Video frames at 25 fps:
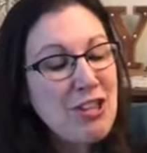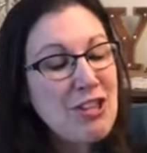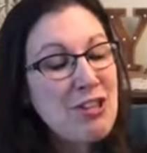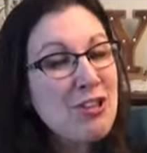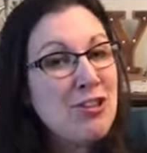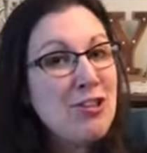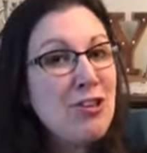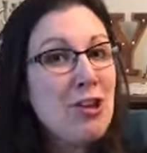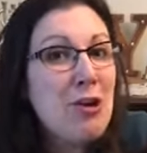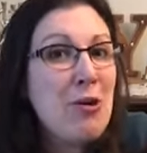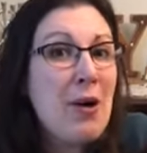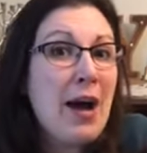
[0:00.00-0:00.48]

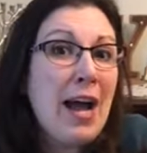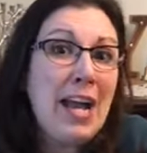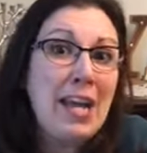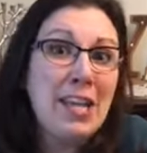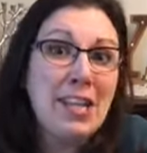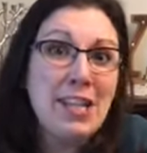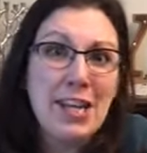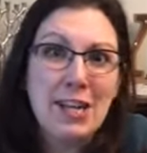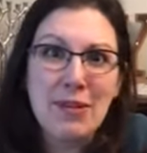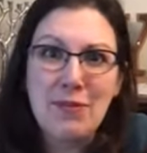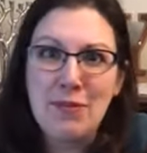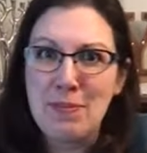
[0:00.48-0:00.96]
So I
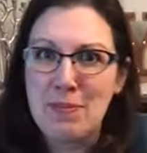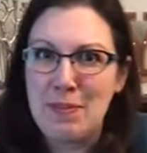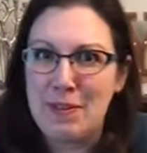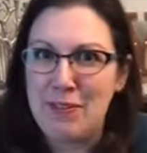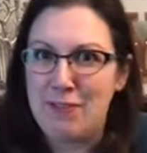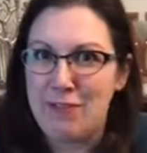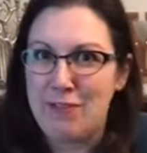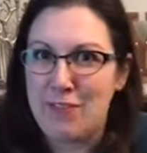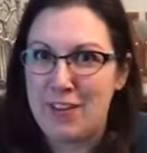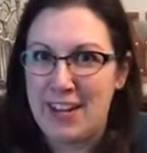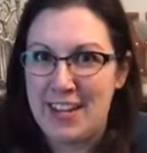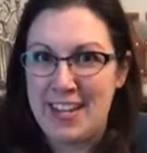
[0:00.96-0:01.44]
thought it would be
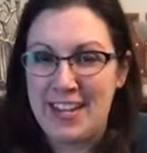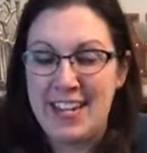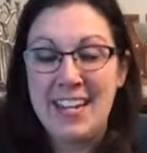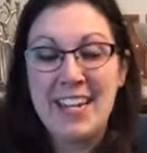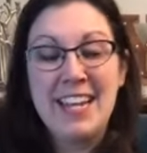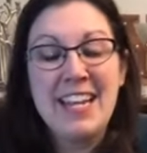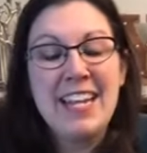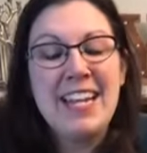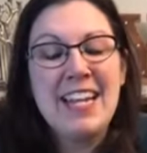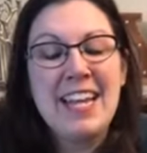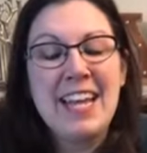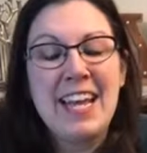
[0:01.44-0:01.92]
fun
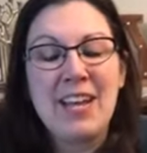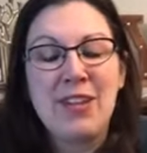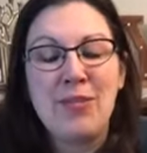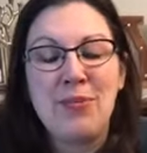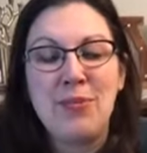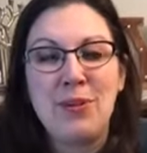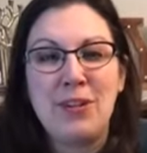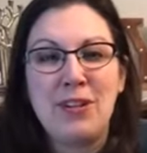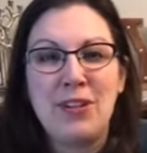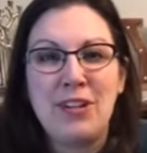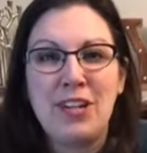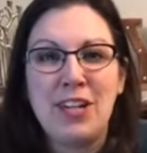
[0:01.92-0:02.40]
as
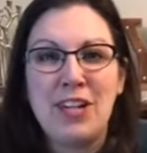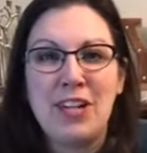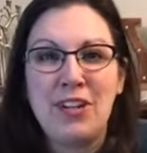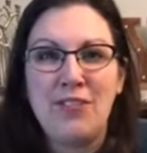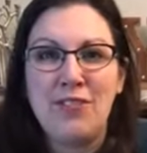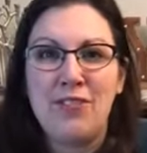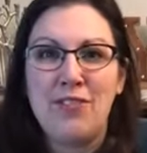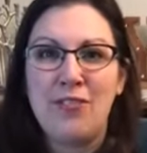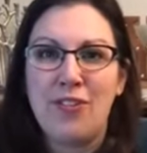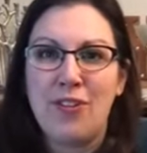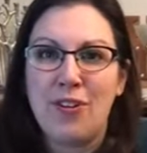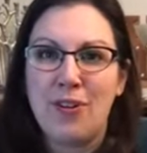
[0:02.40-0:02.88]
we're
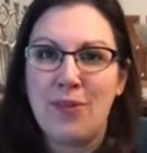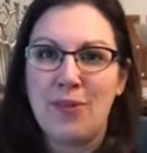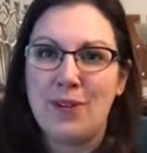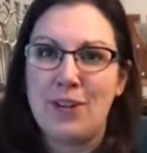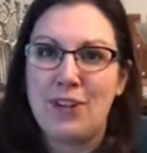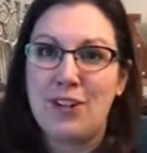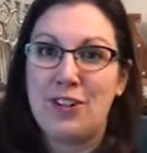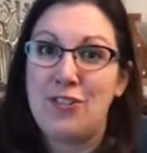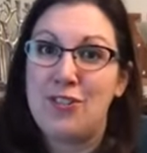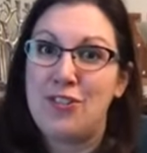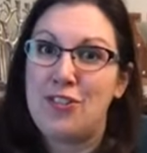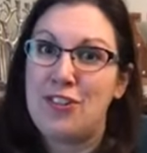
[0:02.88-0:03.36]
looking
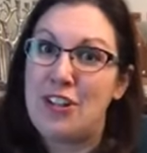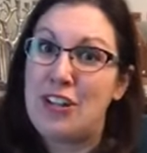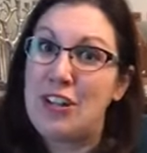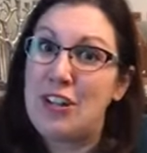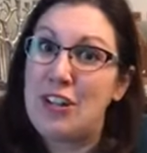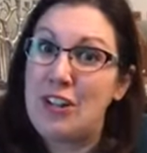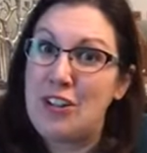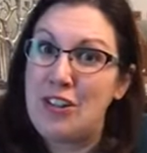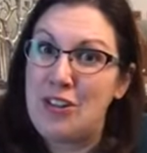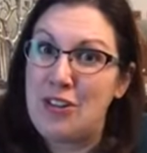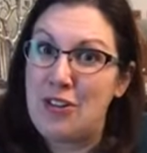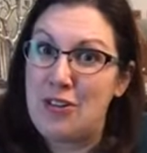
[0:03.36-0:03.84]
forward
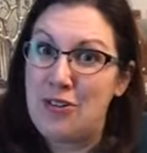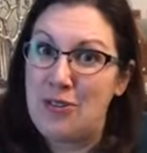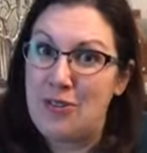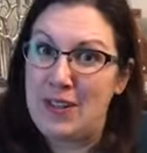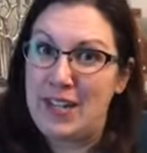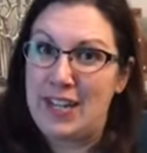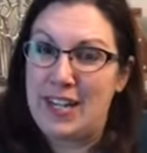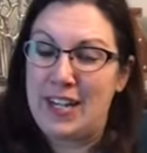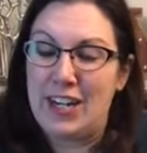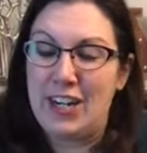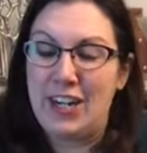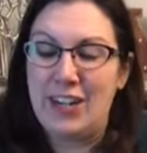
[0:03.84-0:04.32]
into the new
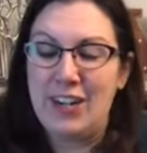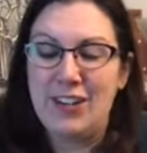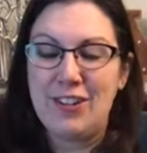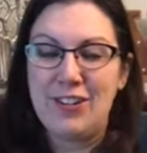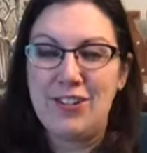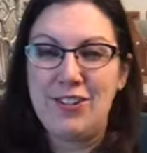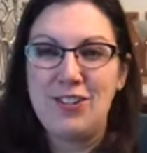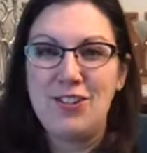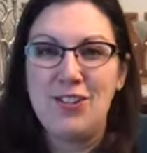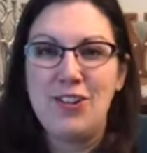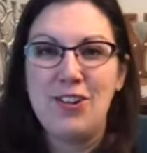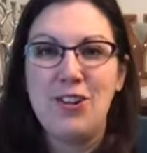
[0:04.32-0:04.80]
year
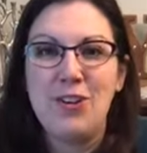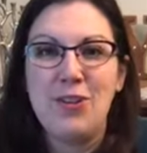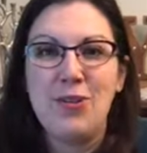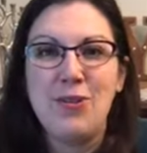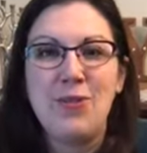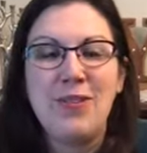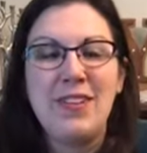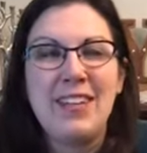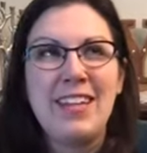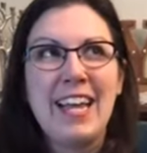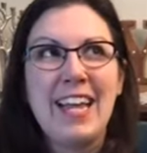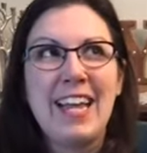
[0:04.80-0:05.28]

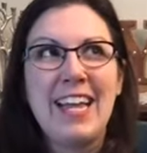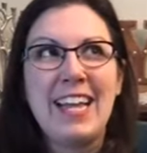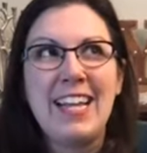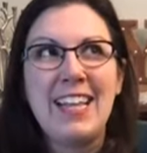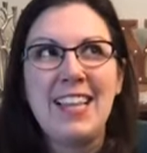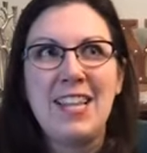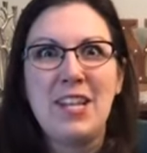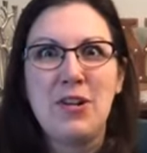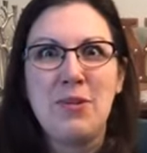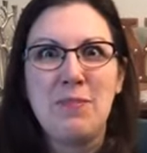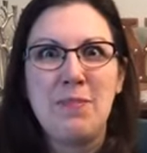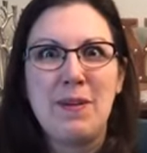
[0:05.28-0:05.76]
to take a
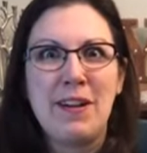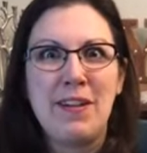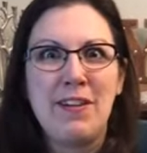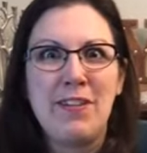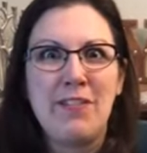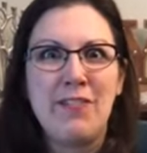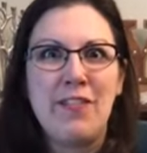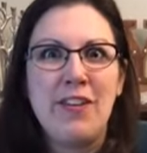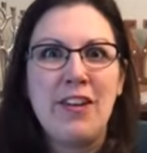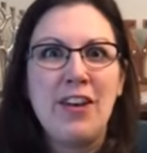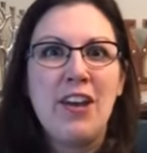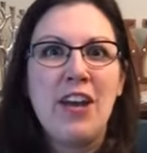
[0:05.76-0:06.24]
little bit
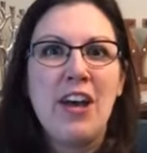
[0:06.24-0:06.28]
of